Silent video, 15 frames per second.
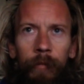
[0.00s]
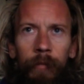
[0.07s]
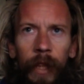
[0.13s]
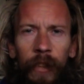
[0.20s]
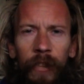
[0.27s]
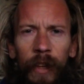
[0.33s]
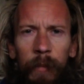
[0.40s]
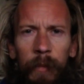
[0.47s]

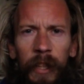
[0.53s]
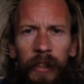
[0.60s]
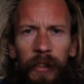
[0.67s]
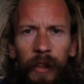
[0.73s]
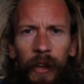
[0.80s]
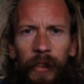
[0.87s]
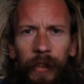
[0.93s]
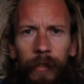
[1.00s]
there's something
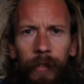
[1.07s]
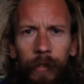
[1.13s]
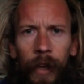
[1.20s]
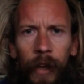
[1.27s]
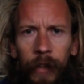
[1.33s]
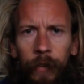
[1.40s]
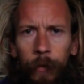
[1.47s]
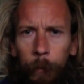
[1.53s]
not
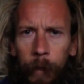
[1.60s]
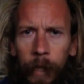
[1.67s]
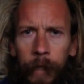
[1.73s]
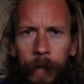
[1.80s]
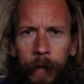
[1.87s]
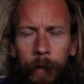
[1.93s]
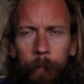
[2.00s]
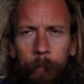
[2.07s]
nice about
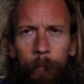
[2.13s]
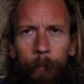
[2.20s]
it.